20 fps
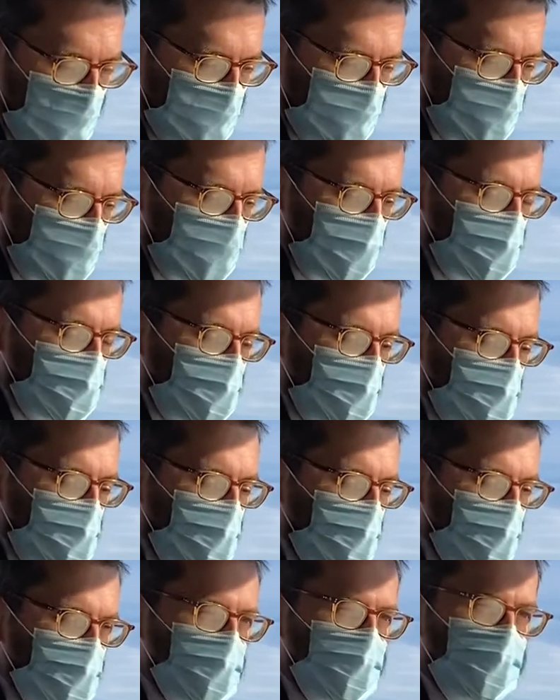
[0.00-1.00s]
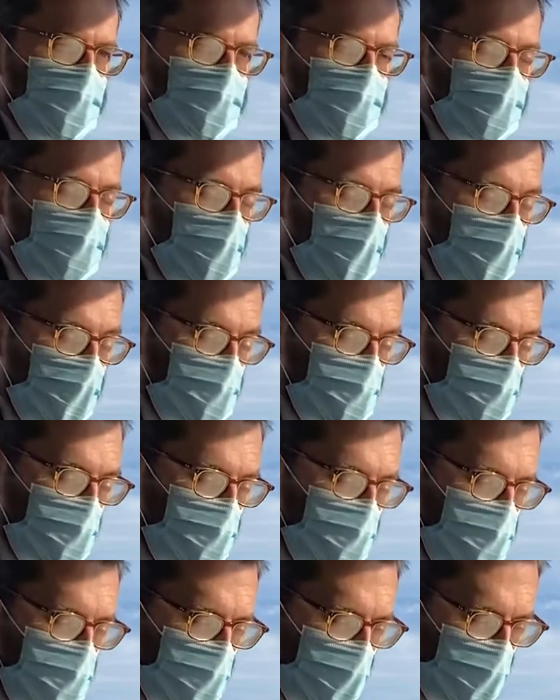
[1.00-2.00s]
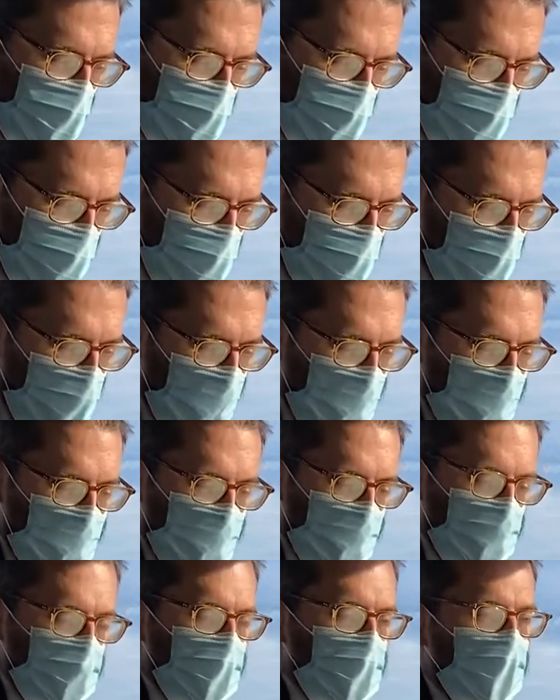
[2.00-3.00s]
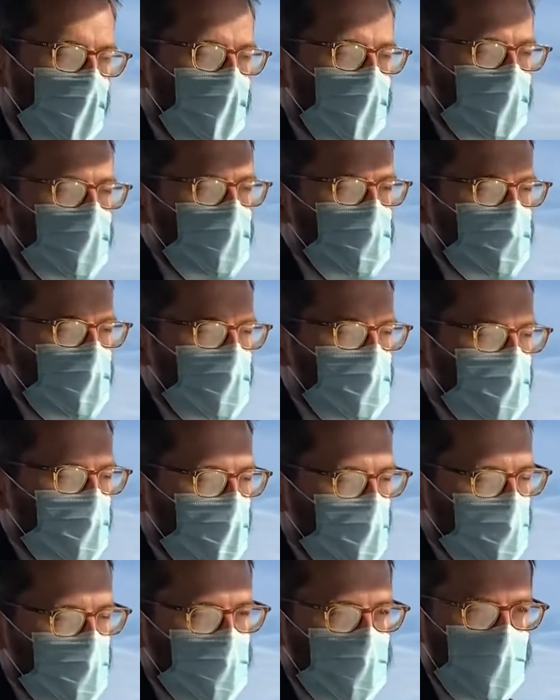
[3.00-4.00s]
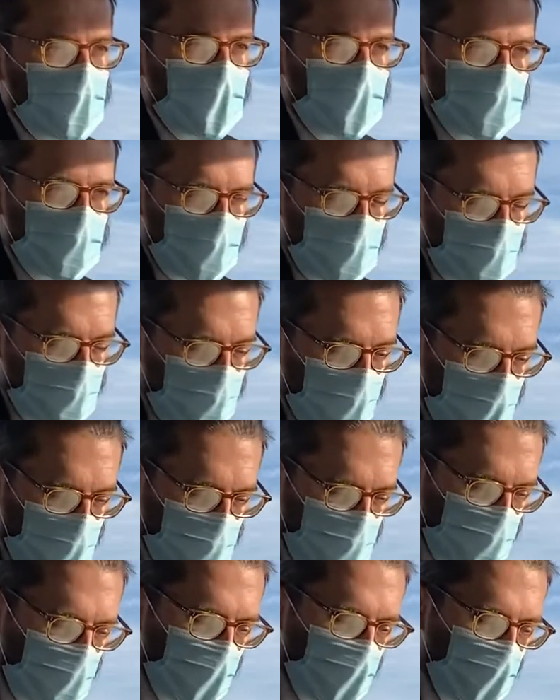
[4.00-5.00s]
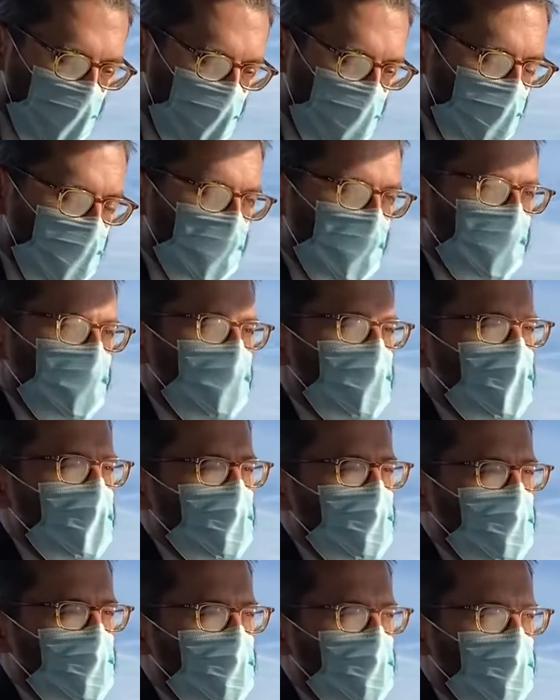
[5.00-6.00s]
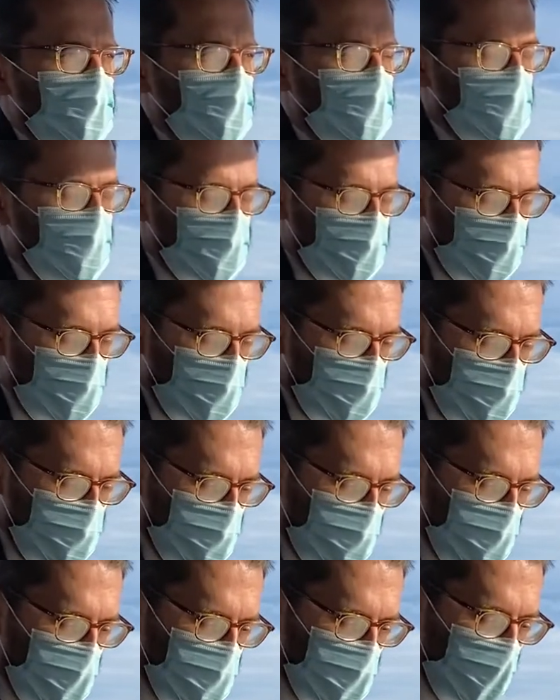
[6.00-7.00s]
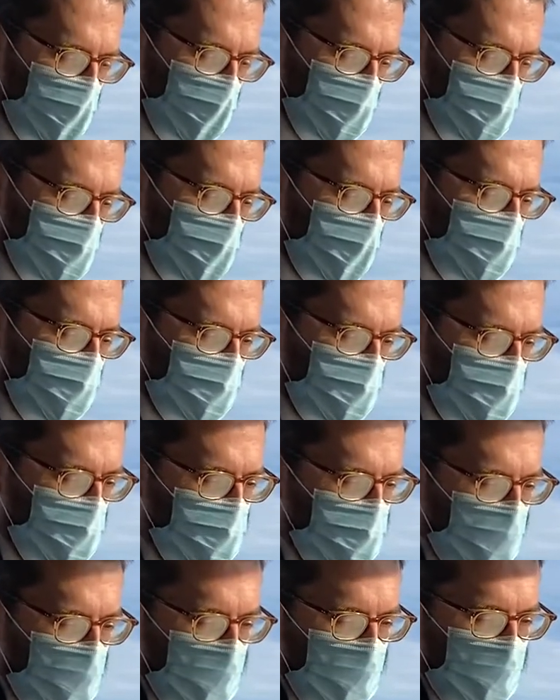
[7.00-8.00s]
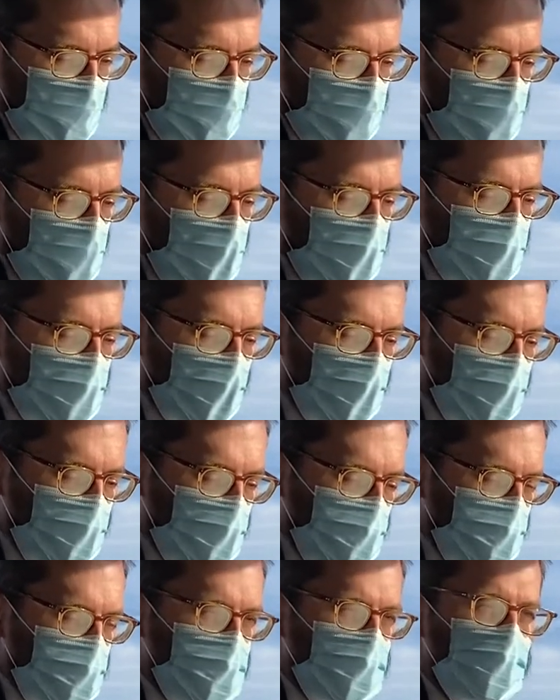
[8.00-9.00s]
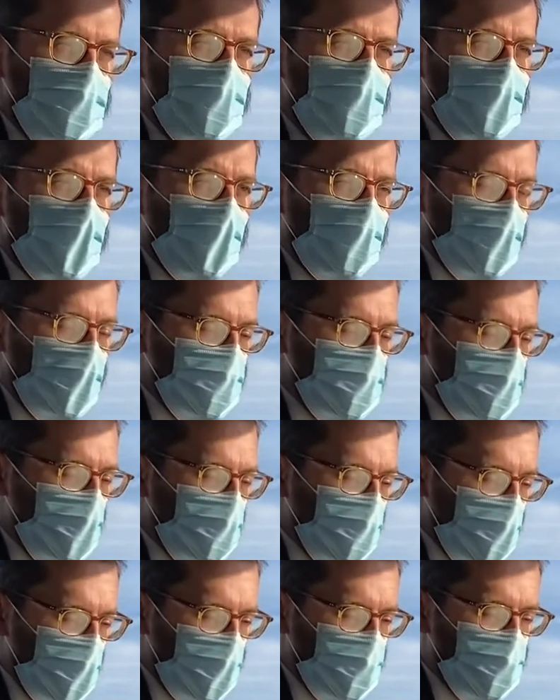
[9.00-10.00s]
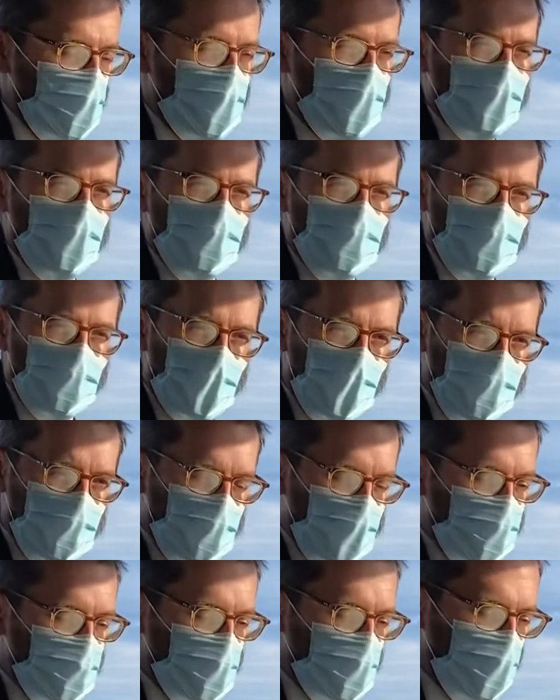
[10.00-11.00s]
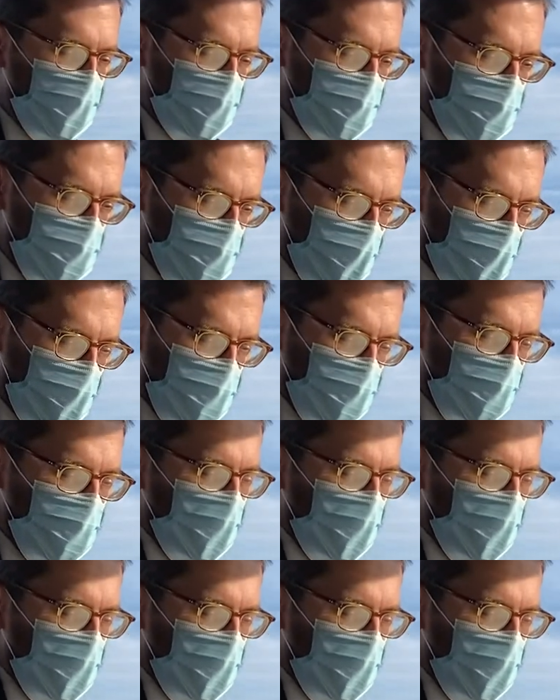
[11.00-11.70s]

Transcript: it's much colder, we're much more inside. But Hanukkah is meant to give us light, to give us hope, to lift up our spirits. And Hanukkah doesn't do that by saying that everything is great and everything is fine.